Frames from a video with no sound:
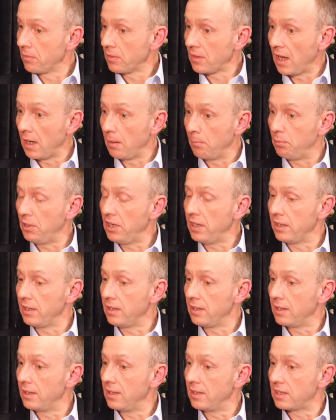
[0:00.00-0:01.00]
And
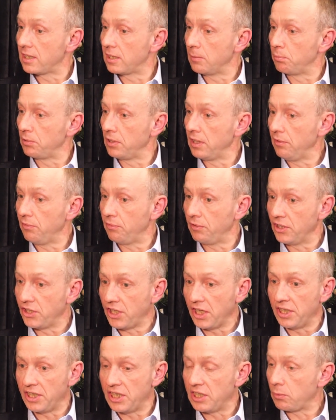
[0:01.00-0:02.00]
B, it's the belief in
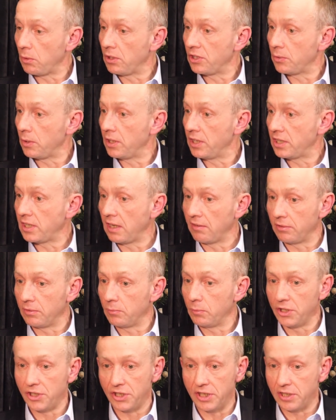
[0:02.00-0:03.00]
Genesis 1:27,
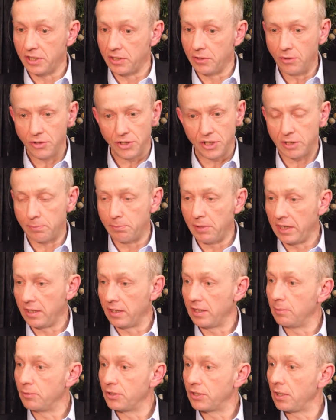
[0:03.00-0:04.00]
which is not just made in
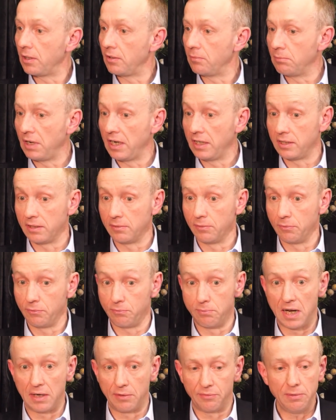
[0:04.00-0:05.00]
male
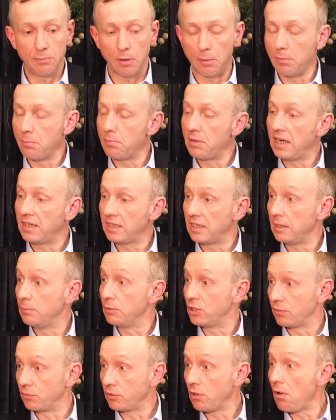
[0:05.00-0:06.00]
and female, but made in the
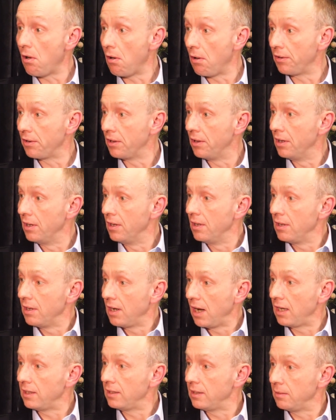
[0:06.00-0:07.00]
image of God.
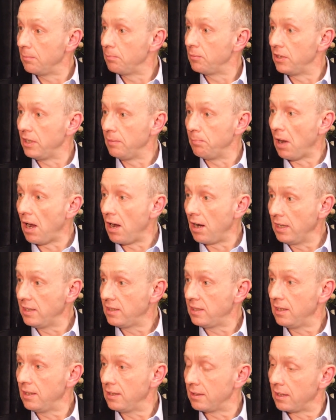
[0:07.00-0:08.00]
And the
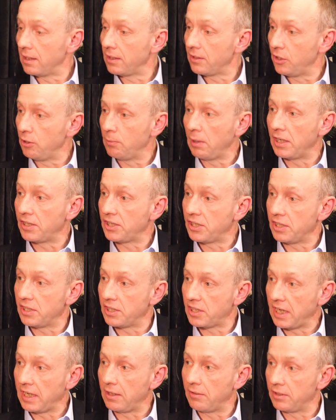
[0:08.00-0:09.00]
idea that humanity is
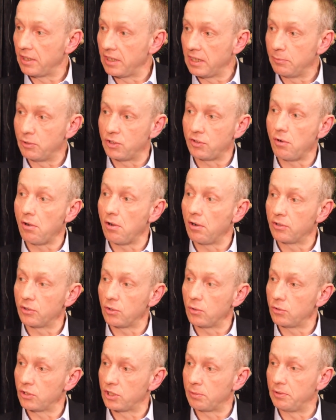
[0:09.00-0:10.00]
sacred in the image of God,
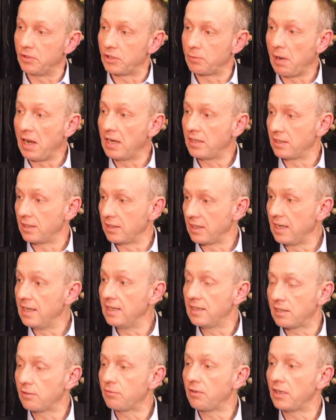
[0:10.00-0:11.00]
to be respected,
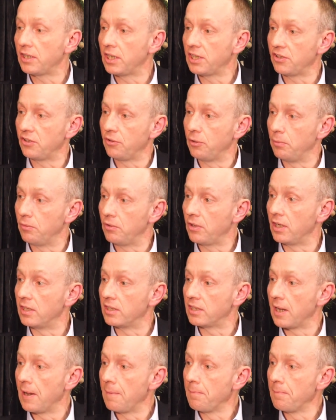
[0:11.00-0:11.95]
is the foundation of human rights.